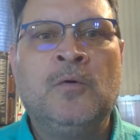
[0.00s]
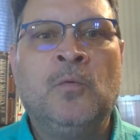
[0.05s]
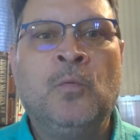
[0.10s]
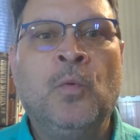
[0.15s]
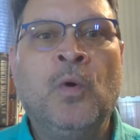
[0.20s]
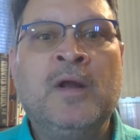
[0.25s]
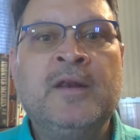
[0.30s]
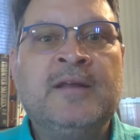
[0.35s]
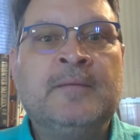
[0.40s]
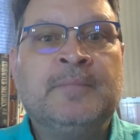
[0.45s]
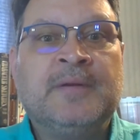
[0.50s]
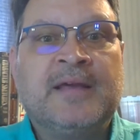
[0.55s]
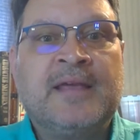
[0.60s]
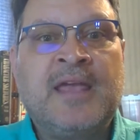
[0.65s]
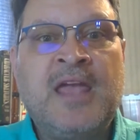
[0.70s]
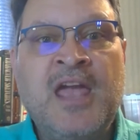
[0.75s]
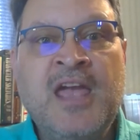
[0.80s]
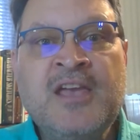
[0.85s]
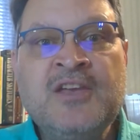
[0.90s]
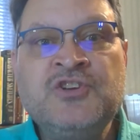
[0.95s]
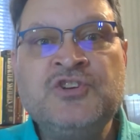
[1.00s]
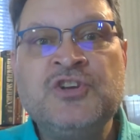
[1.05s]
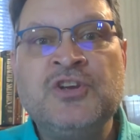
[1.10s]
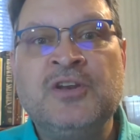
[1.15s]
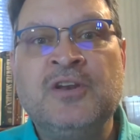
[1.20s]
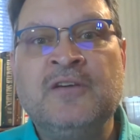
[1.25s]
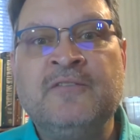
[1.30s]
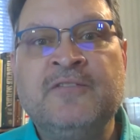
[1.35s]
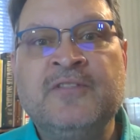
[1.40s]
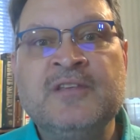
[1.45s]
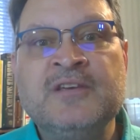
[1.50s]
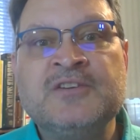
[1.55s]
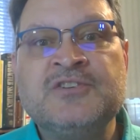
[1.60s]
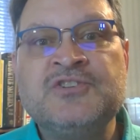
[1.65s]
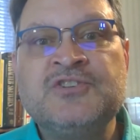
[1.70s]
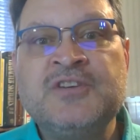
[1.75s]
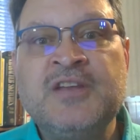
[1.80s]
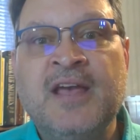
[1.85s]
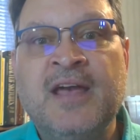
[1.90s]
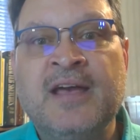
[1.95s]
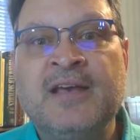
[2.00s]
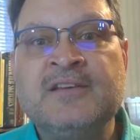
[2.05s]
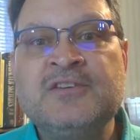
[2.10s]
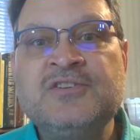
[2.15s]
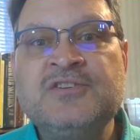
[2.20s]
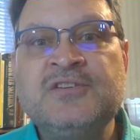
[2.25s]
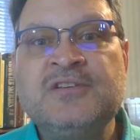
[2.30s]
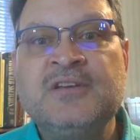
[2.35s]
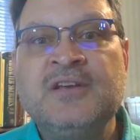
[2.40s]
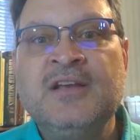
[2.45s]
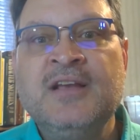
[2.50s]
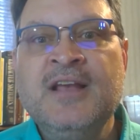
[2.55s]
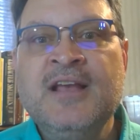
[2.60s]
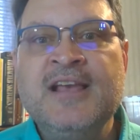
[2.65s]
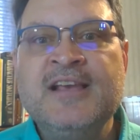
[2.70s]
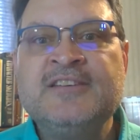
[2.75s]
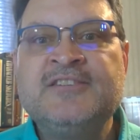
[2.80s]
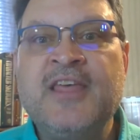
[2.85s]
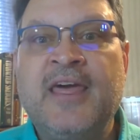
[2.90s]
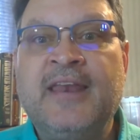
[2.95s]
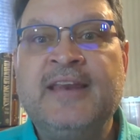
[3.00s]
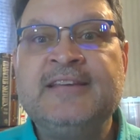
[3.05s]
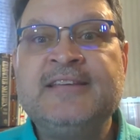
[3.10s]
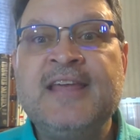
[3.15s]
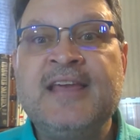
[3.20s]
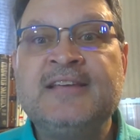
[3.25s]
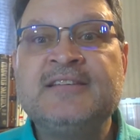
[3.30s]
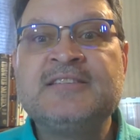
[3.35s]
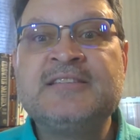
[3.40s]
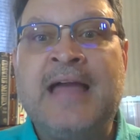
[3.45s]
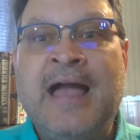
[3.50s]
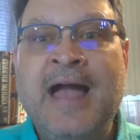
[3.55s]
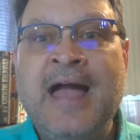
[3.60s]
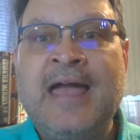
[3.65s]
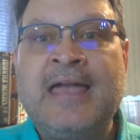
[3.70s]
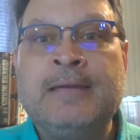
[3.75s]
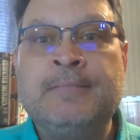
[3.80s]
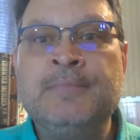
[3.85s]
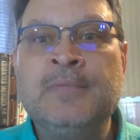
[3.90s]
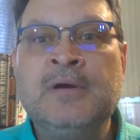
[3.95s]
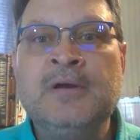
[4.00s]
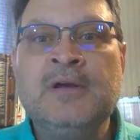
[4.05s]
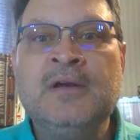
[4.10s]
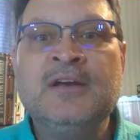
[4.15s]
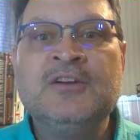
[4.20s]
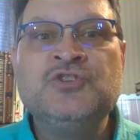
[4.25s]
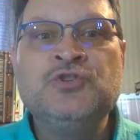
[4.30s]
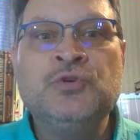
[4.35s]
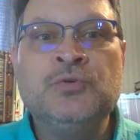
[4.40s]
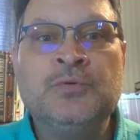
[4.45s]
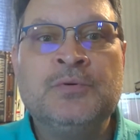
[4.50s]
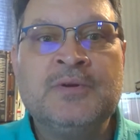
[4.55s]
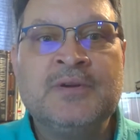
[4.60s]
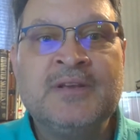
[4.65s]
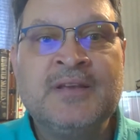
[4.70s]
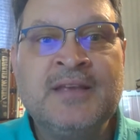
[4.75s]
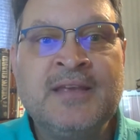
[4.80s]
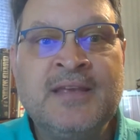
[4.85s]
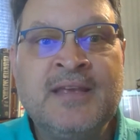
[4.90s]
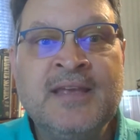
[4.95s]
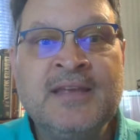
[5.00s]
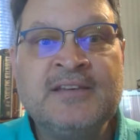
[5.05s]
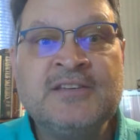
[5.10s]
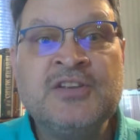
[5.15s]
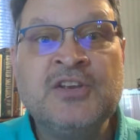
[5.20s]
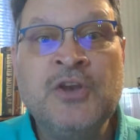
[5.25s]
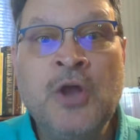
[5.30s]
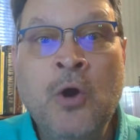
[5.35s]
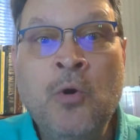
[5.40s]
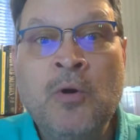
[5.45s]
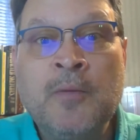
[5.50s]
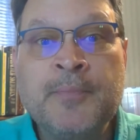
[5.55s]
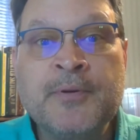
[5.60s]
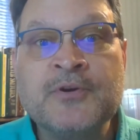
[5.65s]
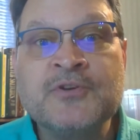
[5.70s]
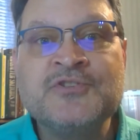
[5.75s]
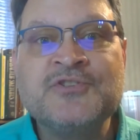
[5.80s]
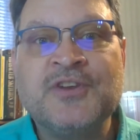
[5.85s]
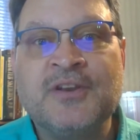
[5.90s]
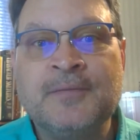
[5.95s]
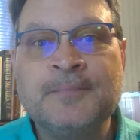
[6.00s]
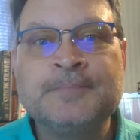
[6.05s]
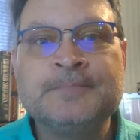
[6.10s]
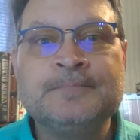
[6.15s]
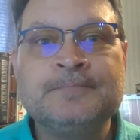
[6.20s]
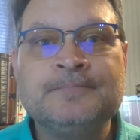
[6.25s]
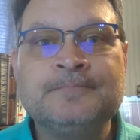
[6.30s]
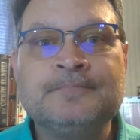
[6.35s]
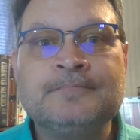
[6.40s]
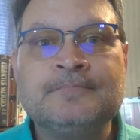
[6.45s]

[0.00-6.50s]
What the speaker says: One implication of this test is that it takes time to get to know a person.